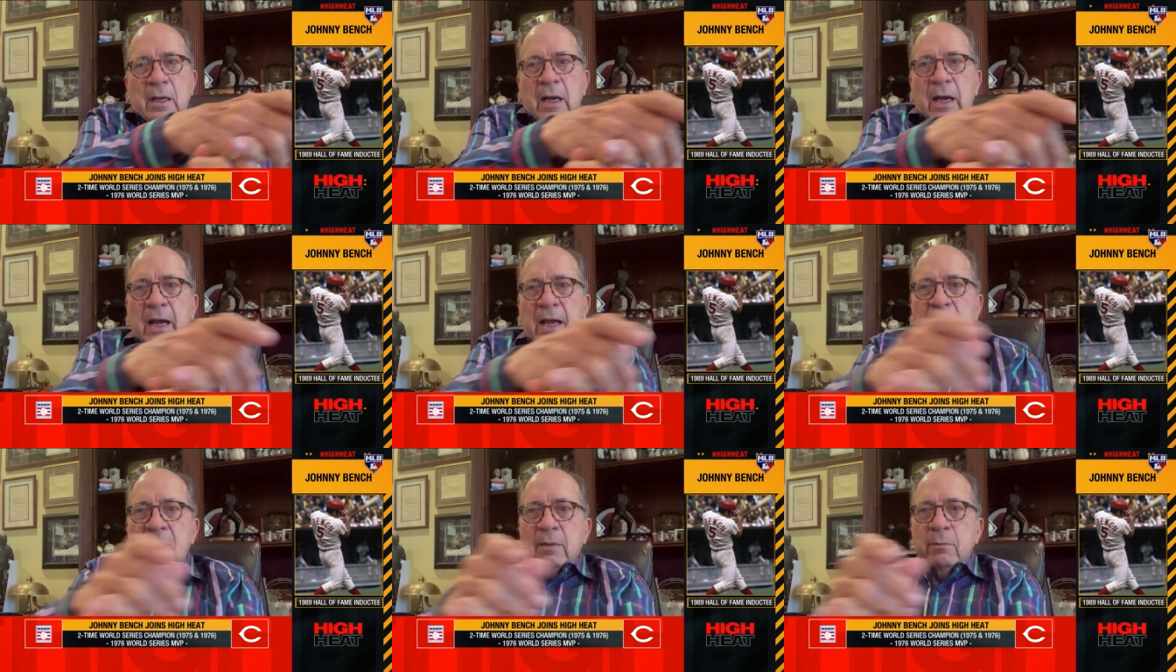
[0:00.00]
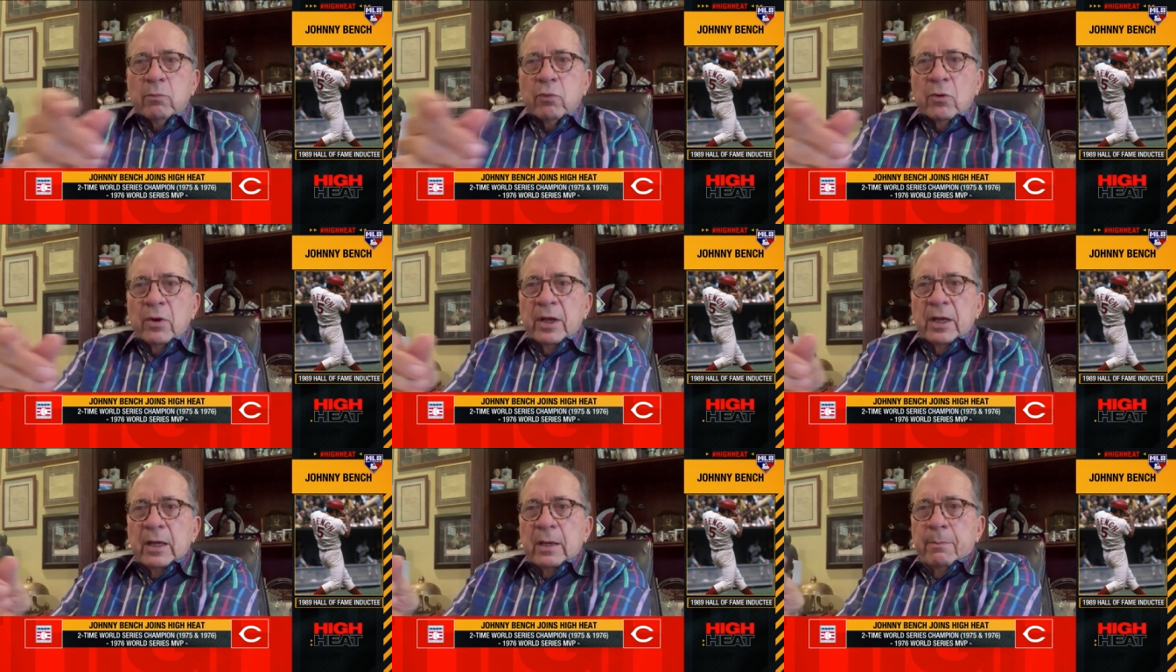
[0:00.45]
I could
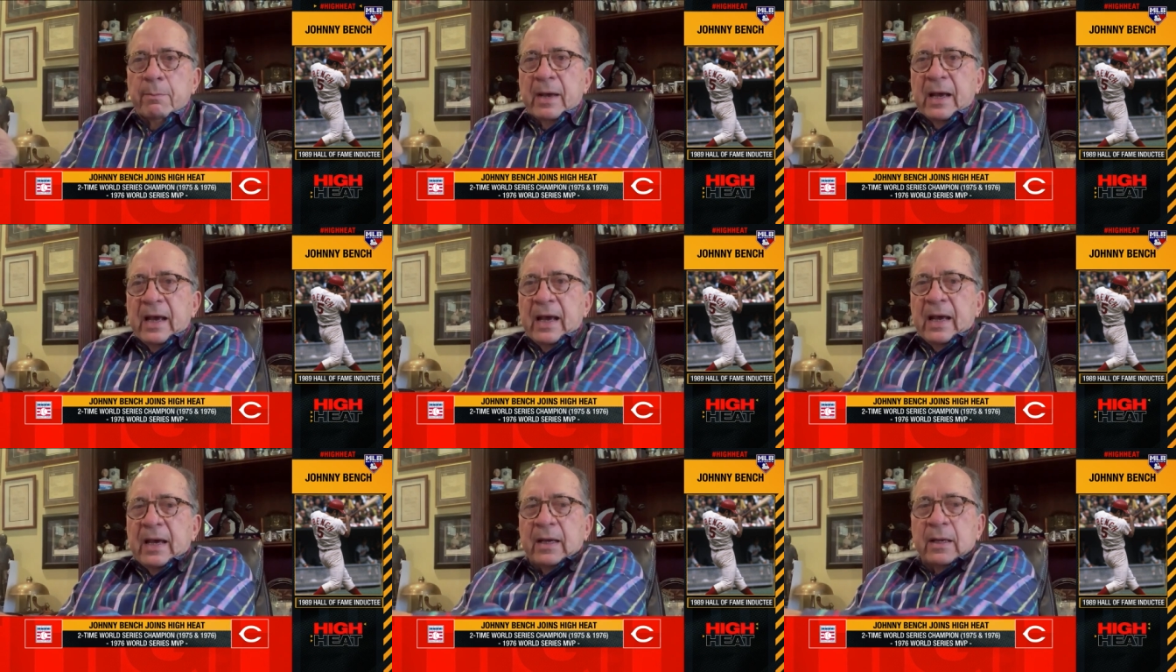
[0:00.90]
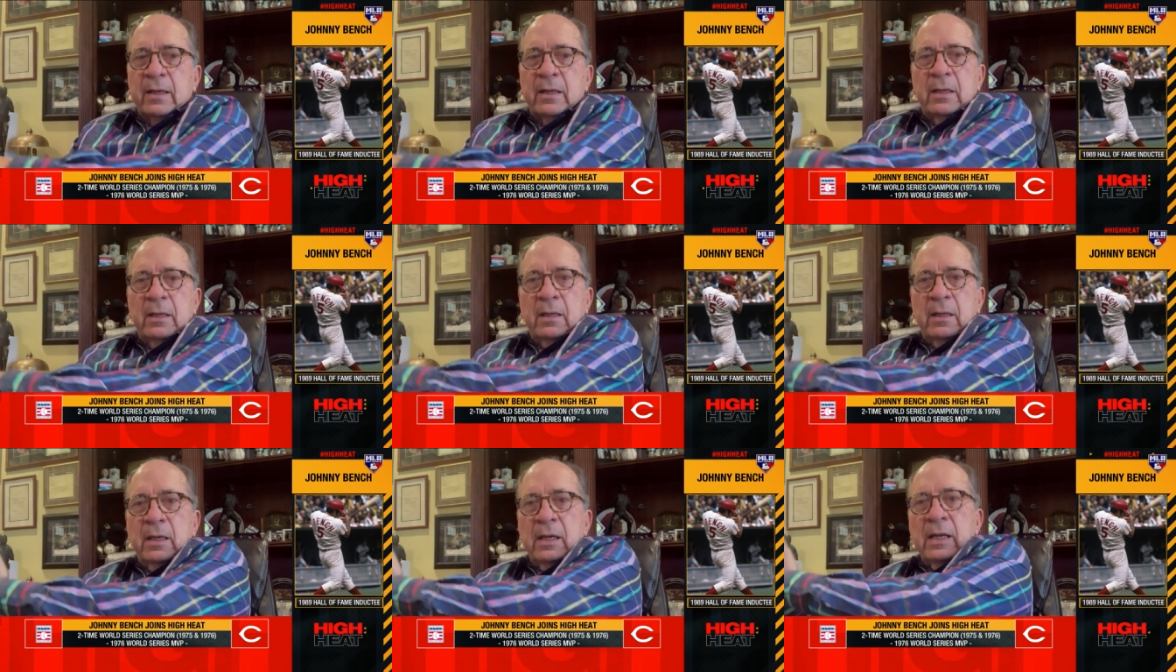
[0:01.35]
bring it back
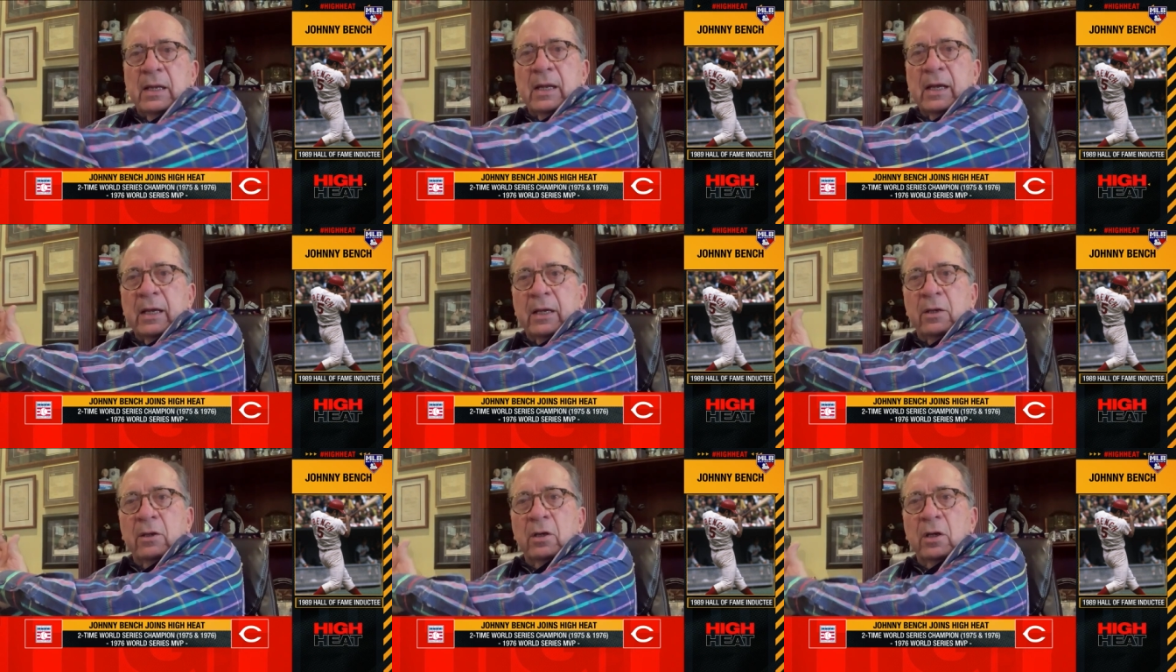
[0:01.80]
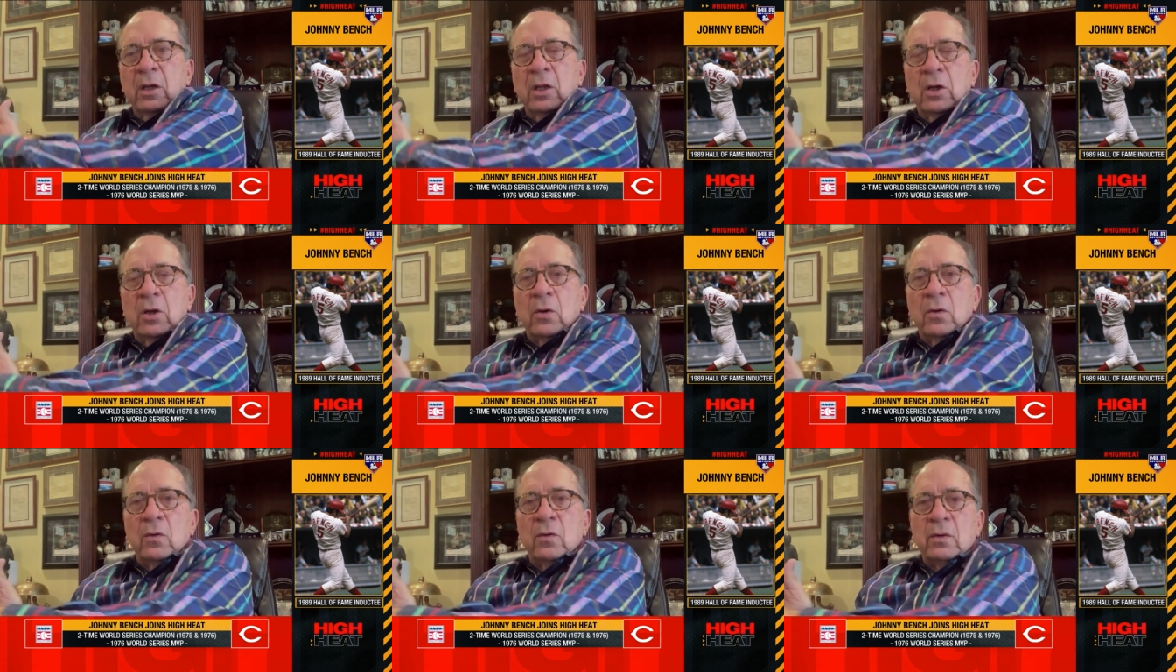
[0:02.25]
and I could
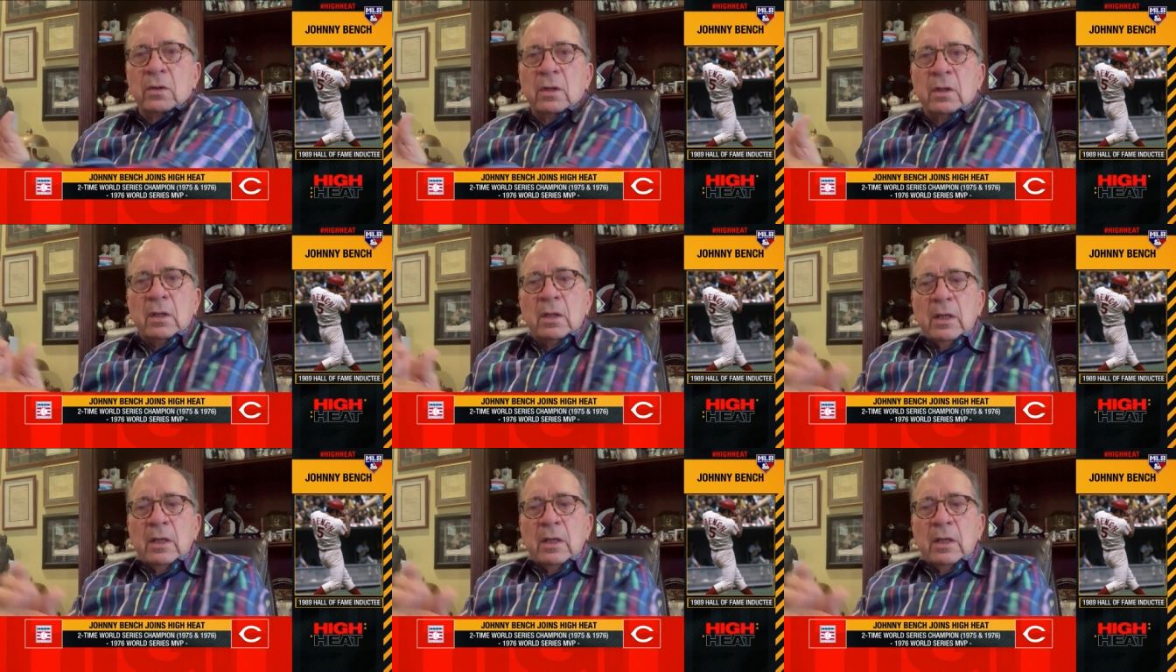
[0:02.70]
load.